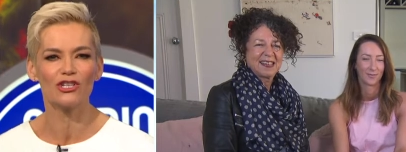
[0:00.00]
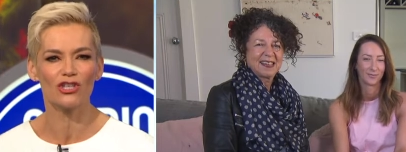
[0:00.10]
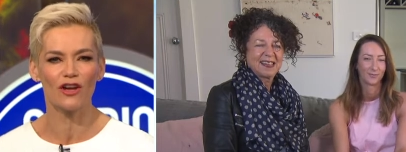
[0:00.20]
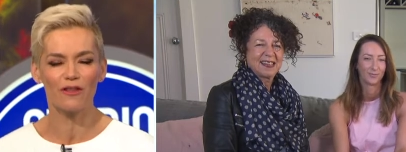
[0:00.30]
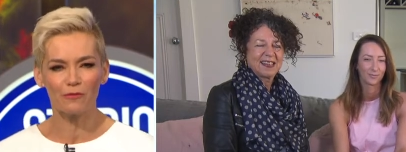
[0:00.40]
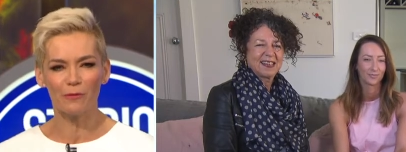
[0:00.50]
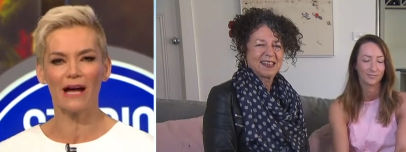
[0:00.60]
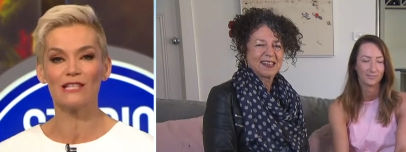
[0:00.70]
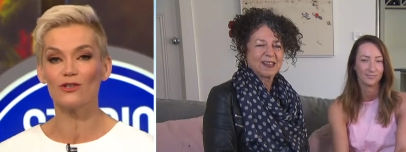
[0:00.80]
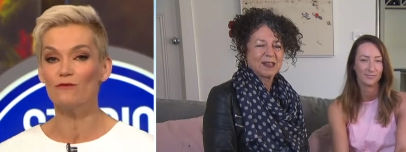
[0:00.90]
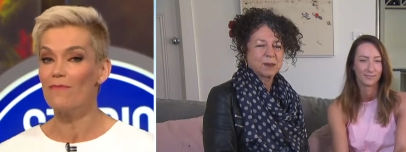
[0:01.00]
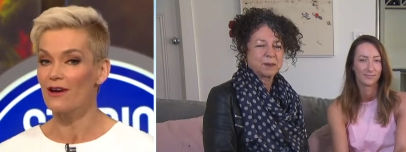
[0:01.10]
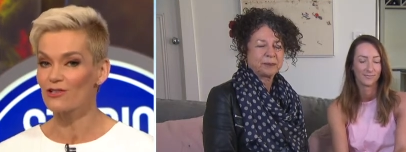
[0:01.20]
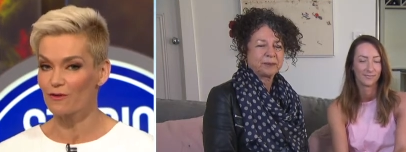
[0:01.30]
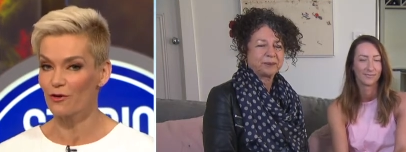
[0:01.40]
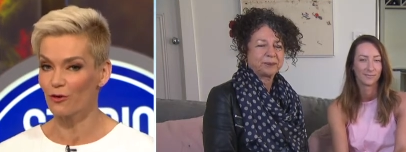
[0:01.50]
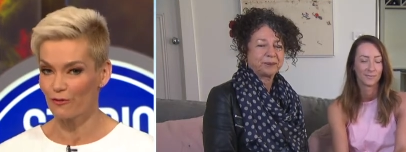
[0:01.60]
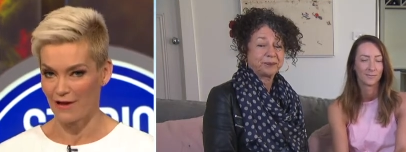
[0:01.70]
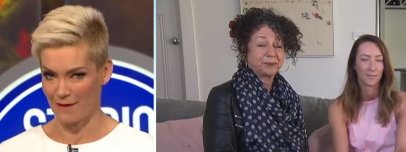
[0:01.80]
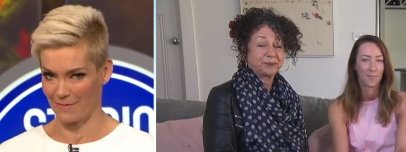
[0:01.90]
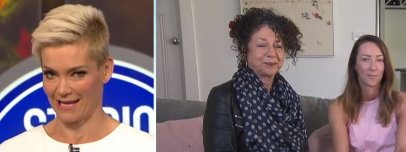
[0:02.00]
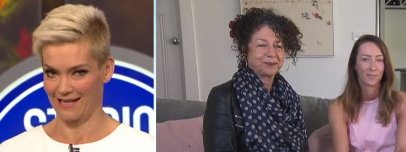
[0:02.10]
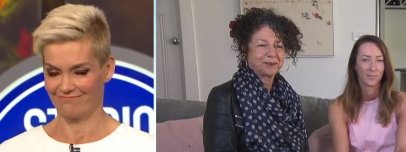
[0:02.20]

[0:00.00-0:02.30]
Speaker 1: show that reminds you most of your family?